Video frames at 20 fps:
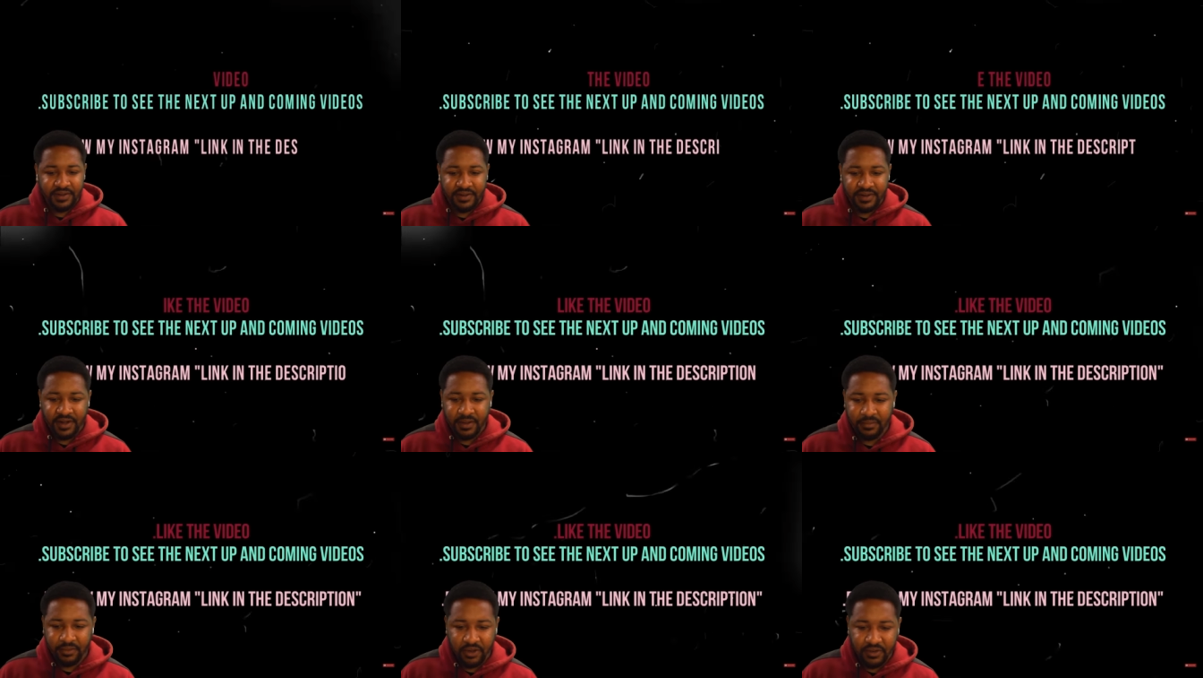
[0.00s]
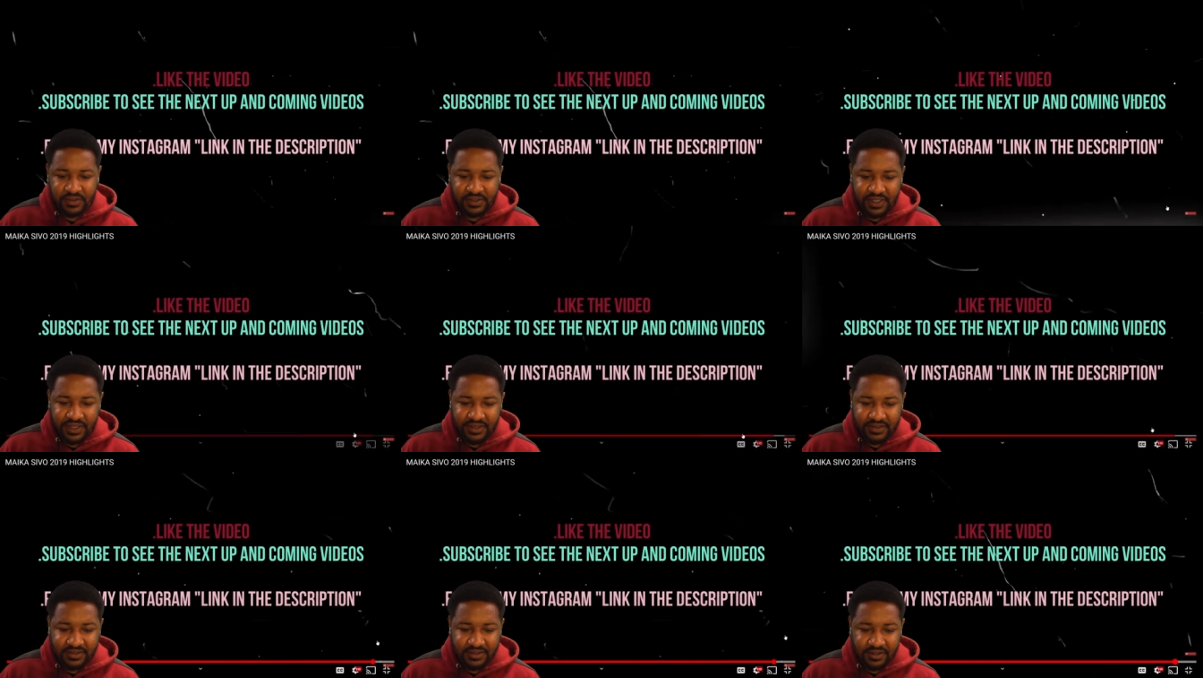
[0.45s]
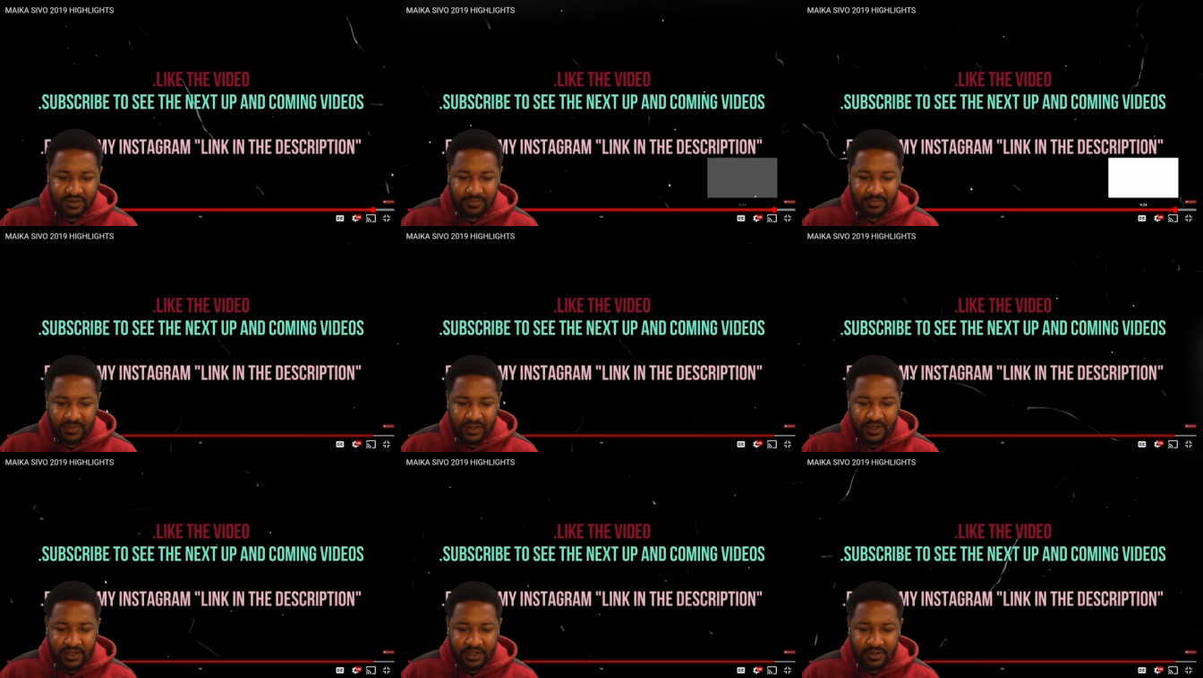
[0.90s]
That boy's getting to the
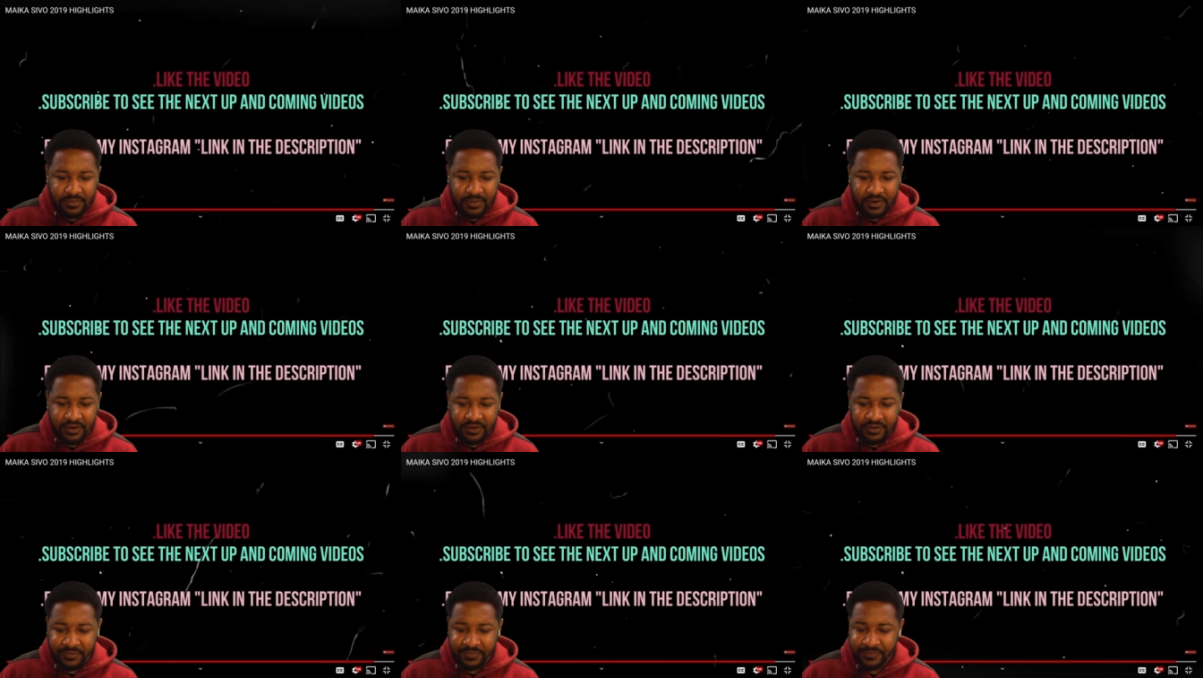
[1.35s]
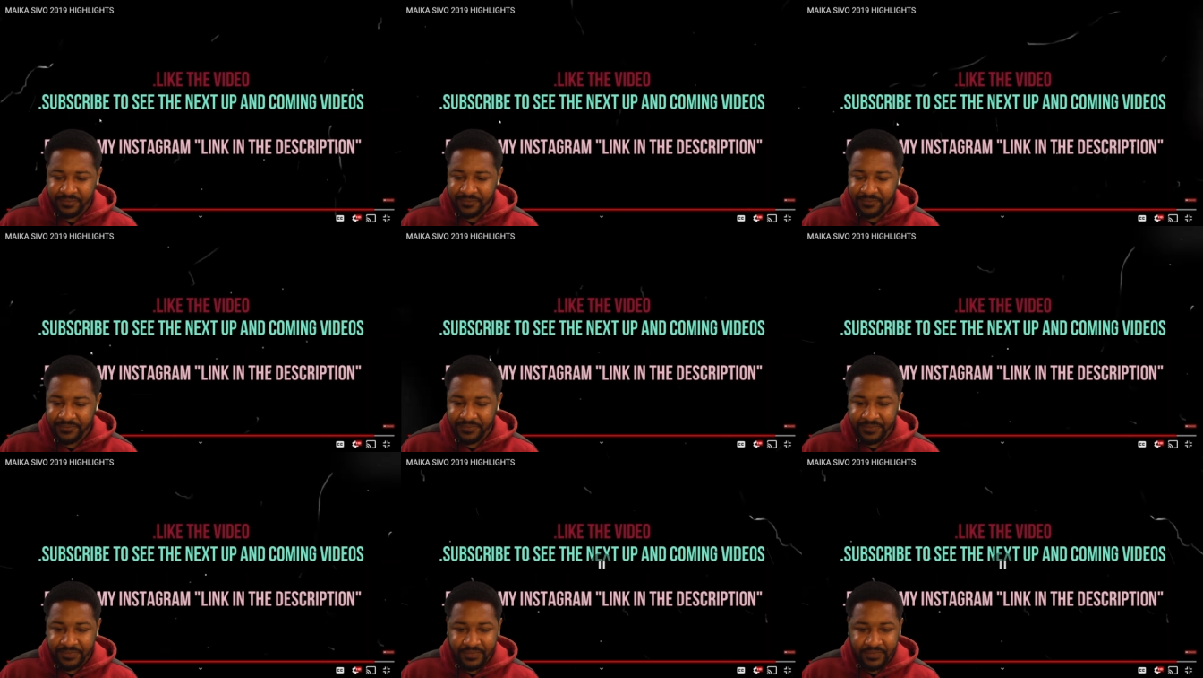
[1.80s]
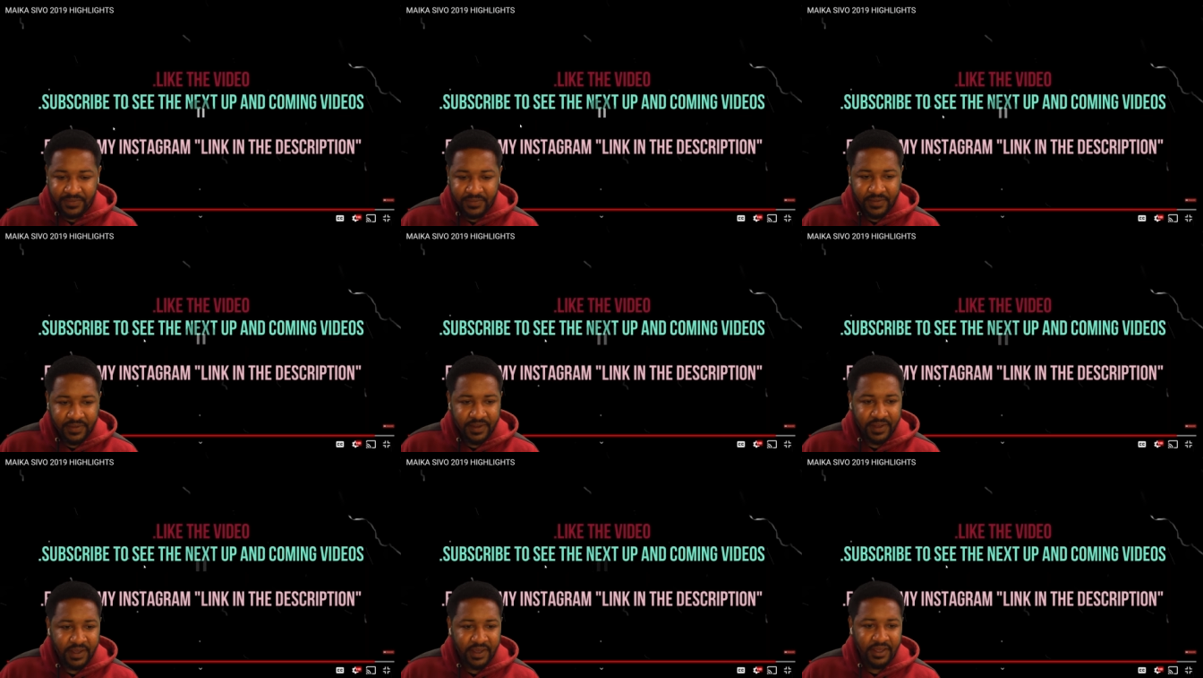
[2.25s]
money, bro.
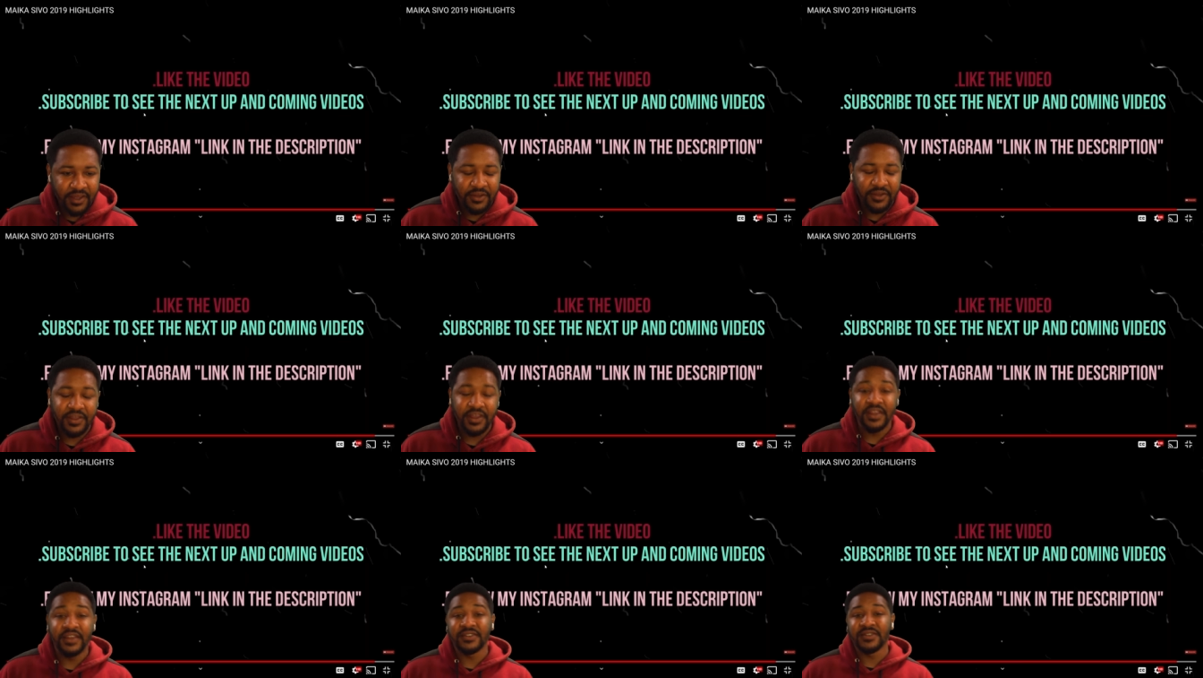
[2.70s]
Hell yeah.